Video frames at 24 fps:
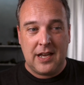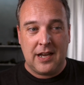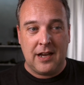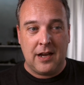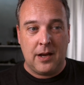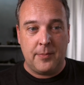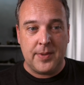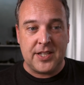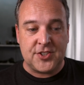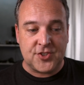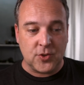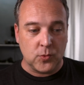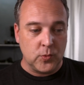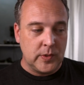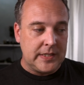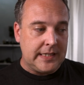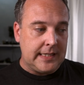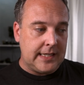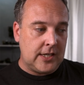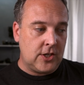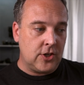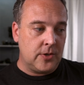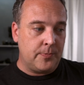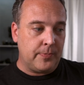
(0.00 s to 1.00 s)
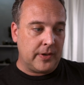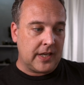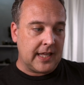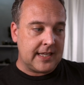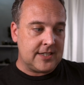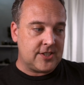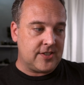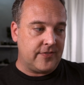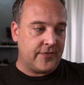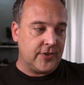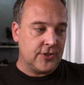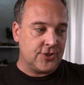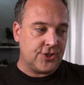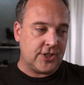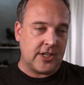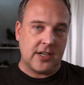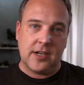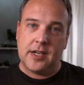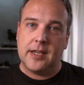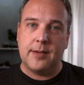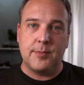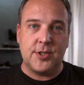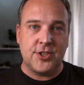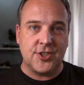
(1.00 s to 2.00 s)
Um, it's a really good place if you're
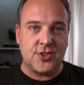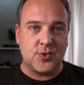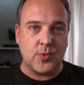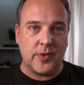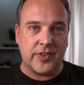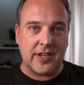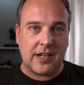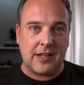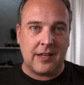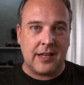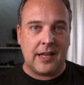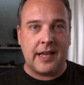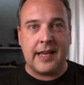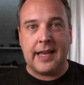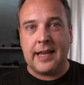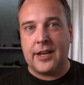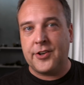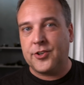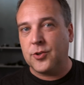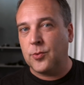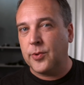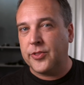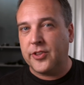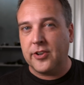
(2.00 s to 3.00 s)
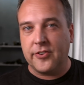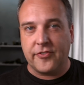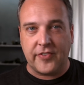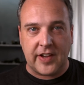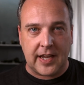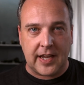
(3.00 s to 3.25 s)
sharing images with the client or with your